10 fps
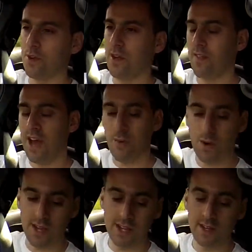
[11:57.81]
that
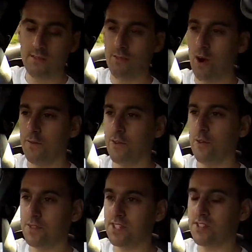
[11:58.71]
way, rather than
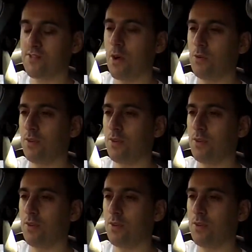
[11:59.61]
obviously scrolling